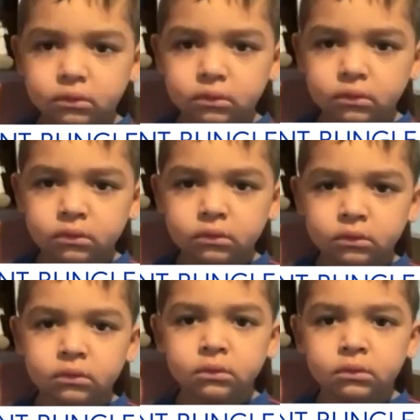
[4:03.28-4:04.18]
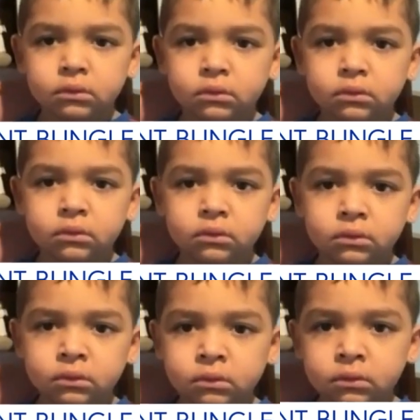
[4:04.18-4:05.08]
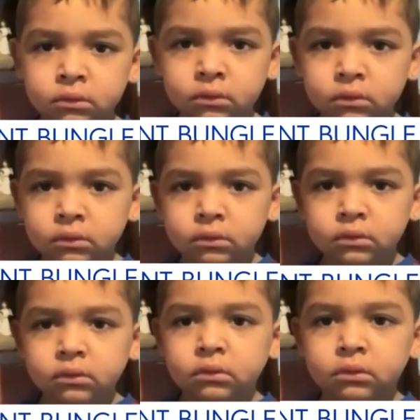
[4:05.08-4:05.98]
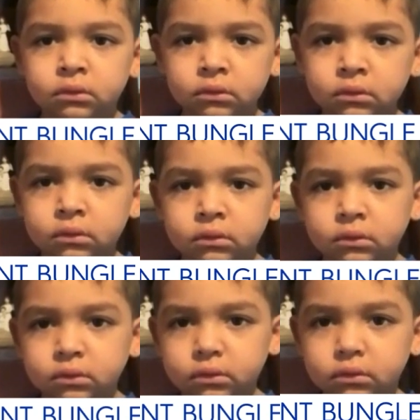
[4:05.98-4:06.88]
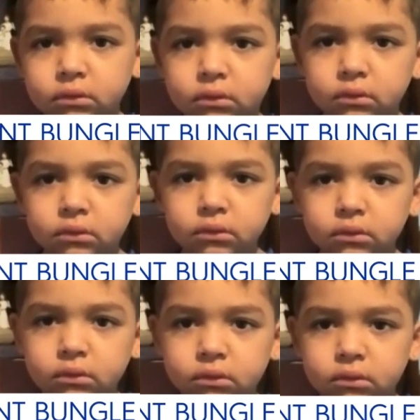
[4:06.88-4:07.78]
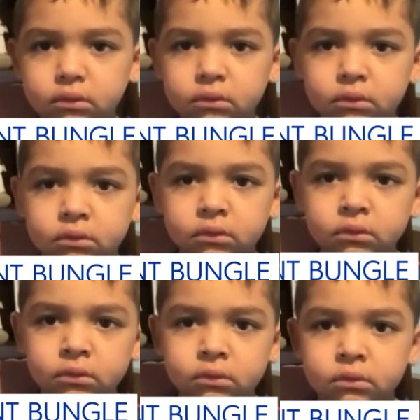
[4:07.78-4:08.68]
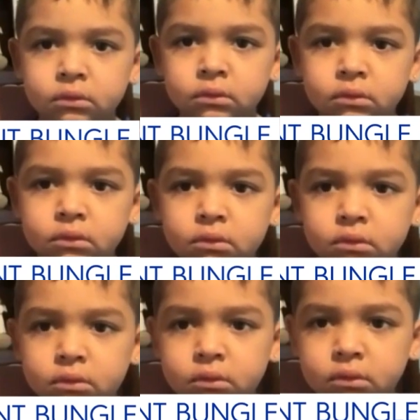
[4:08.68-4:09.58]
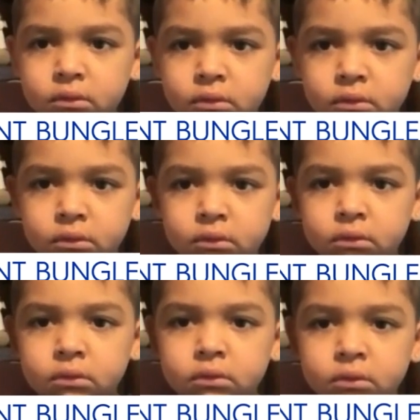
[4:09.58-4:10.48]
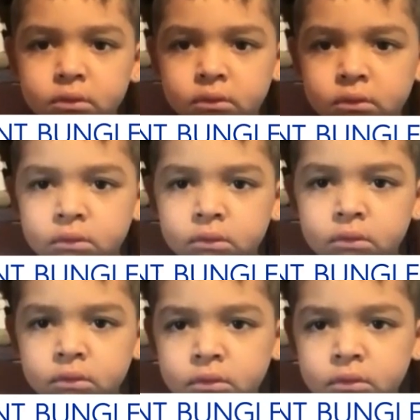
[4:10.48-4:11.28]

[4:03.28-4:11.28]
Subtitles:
(not speaking)